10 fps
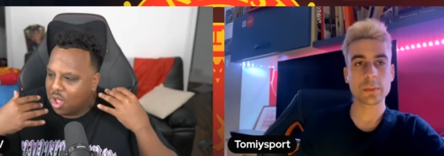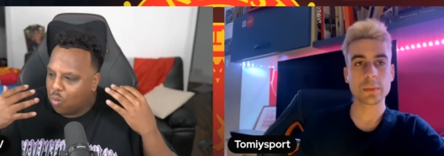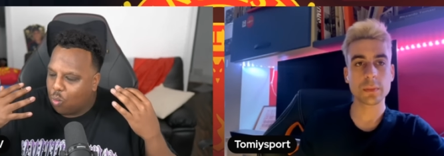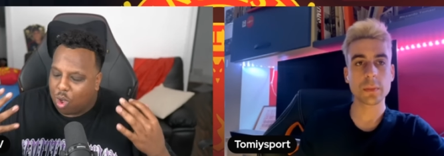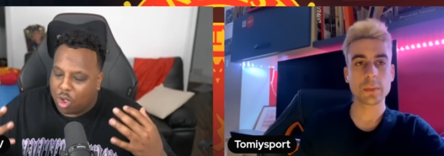
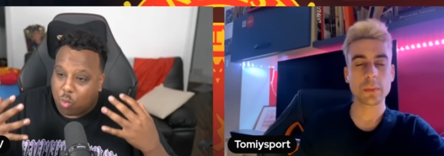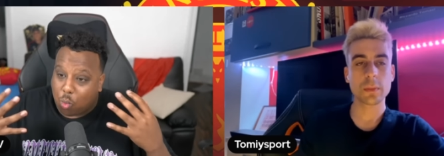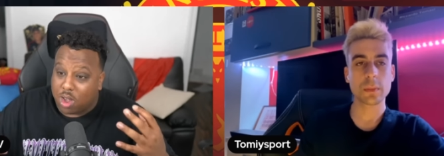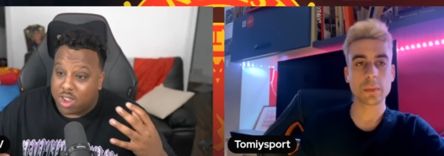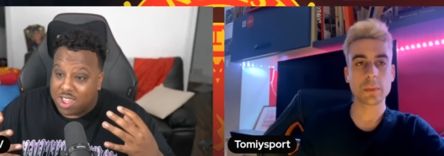Speaker 1: What
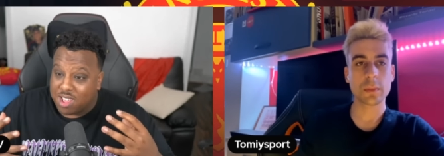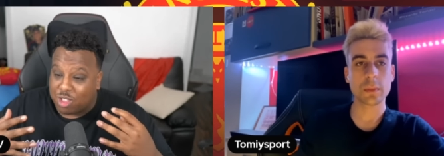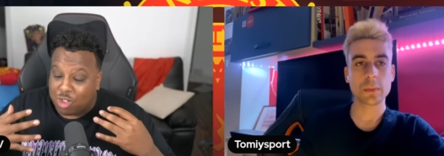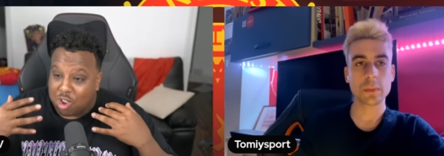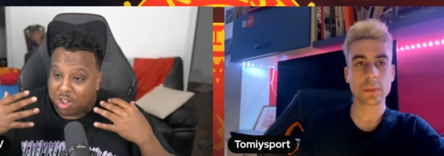qualities do
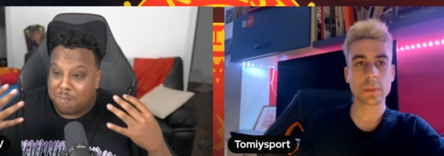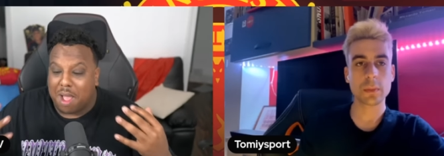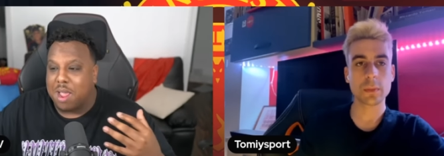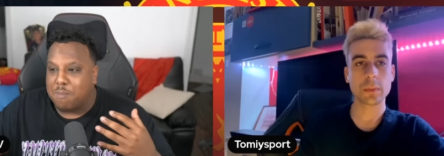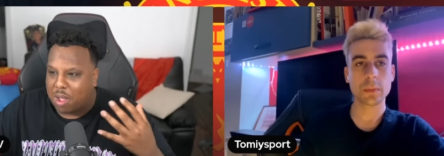you
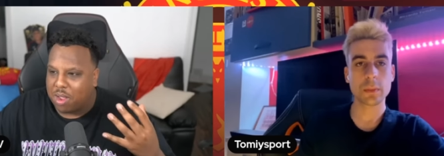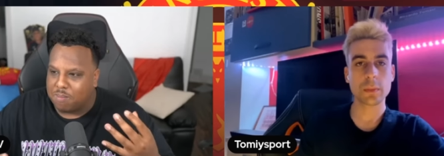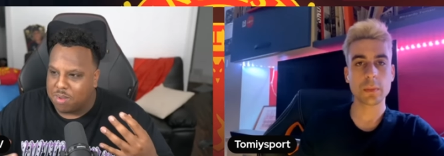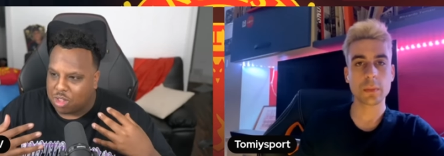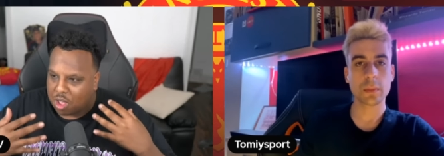admire about him
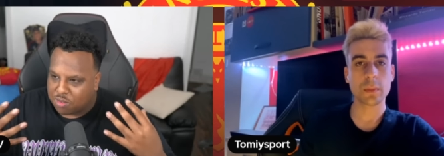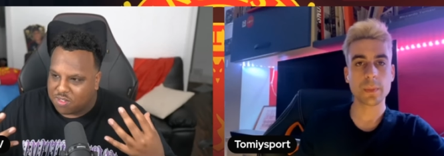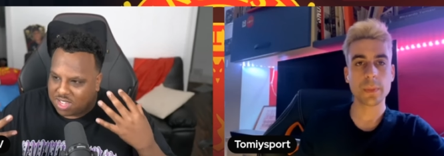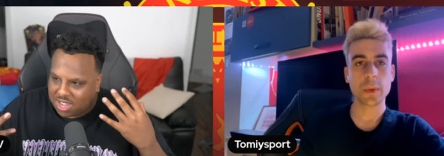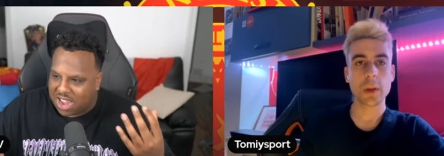in terms of his
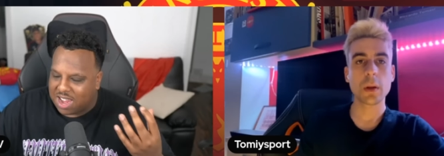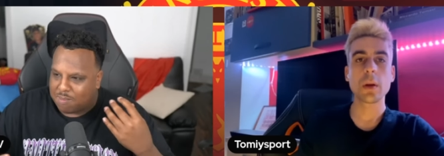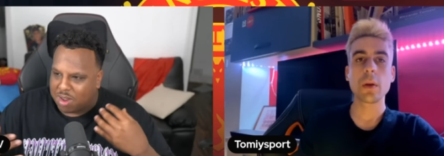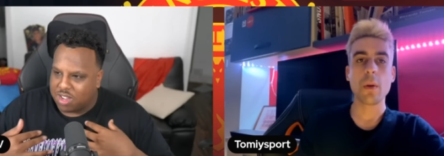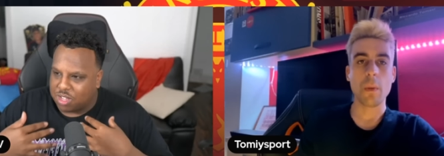game
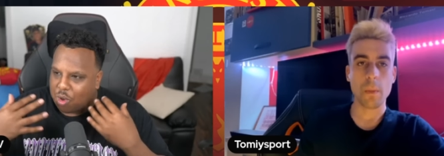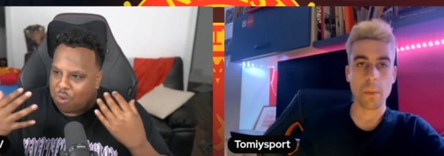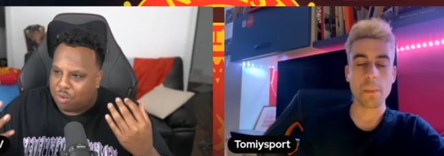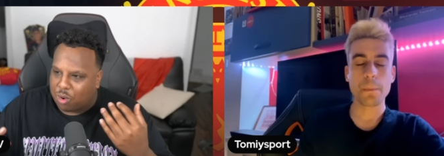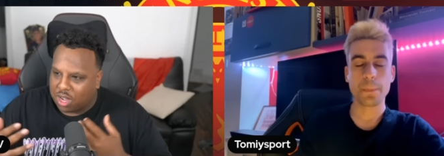and his
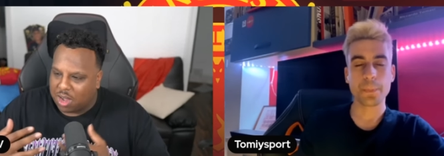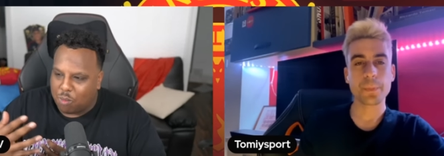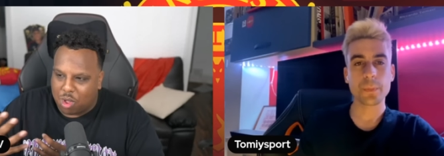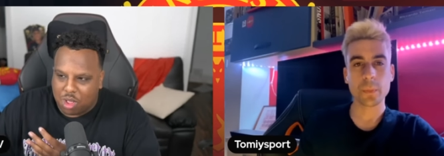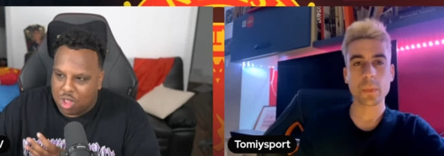overall game?
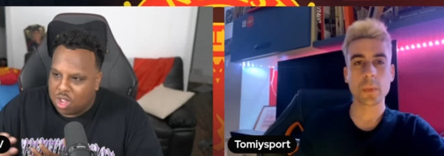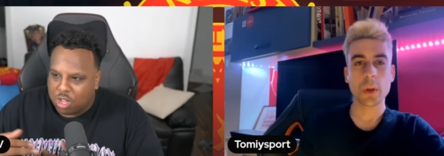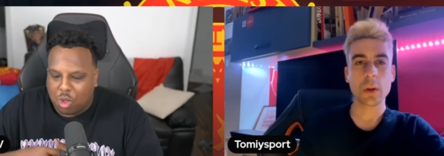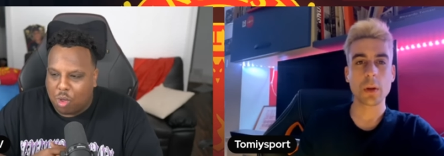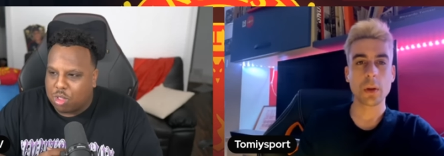What
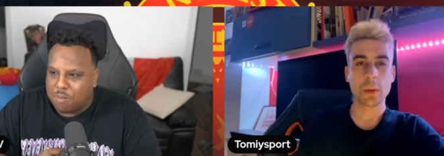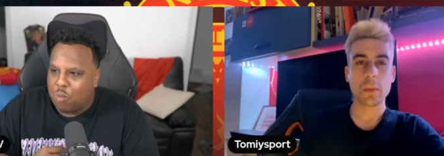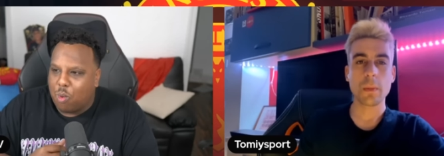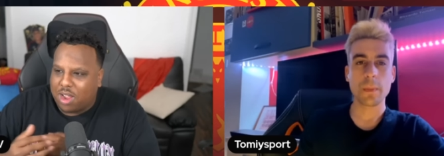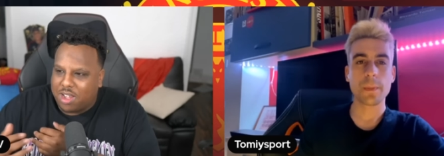Talk to me.
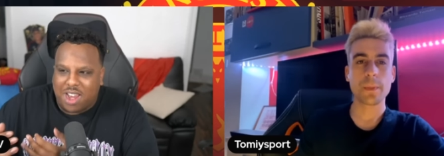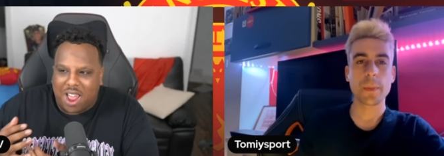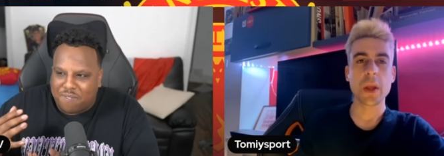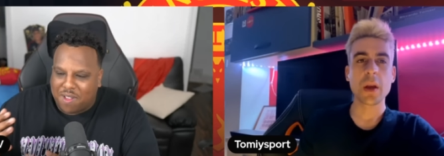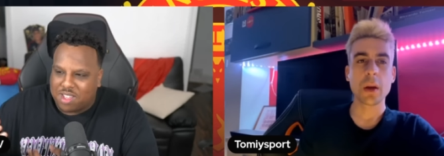What can the United
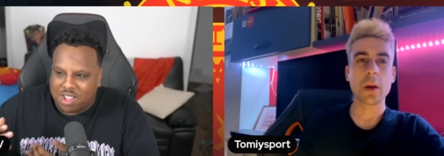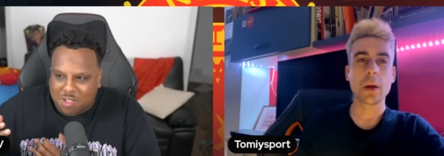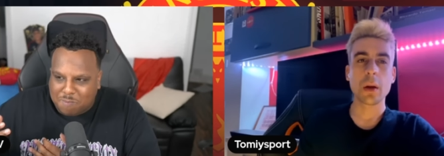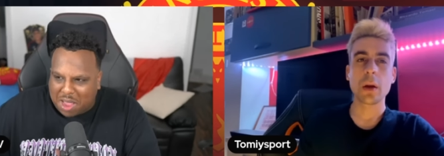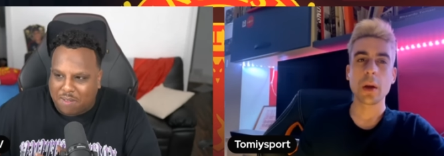fans
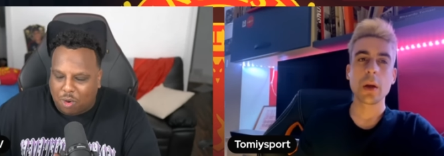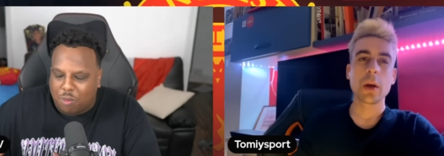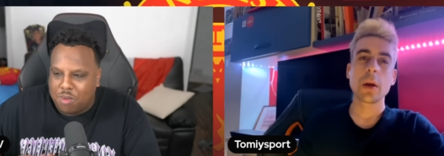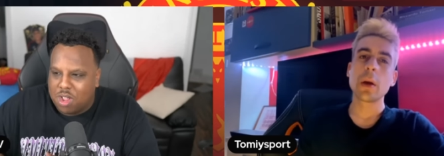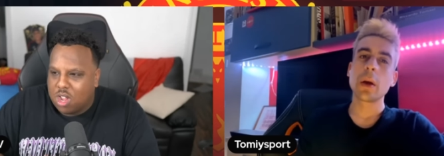expect
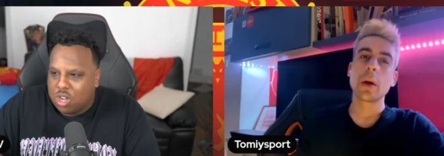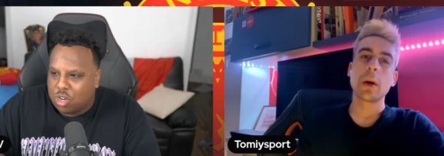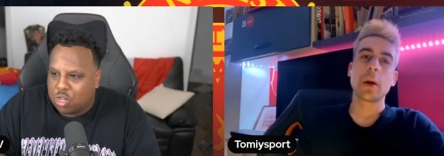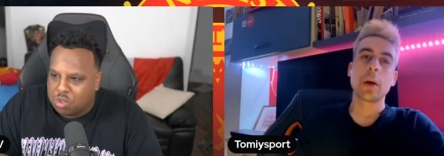from Joshua